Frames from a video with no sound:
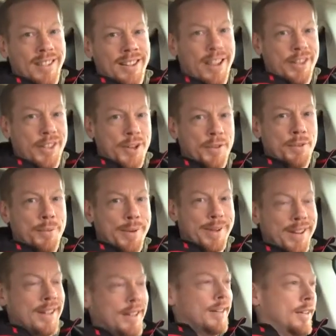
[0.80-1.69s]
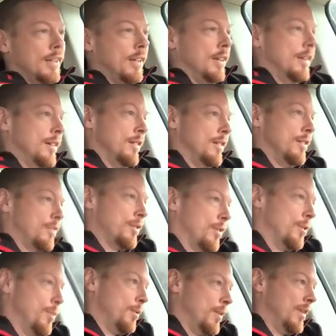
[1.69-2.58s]
Hi there, everybody.
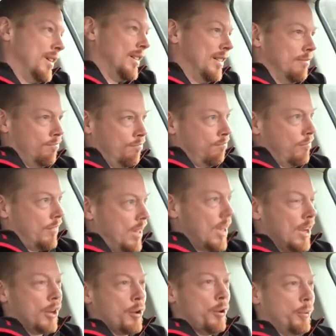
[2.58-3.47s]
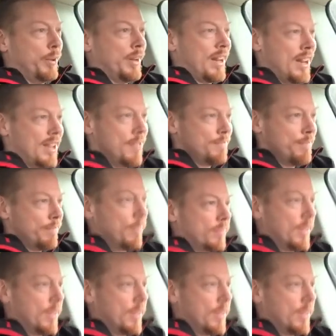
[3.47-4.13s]
So it got cold again,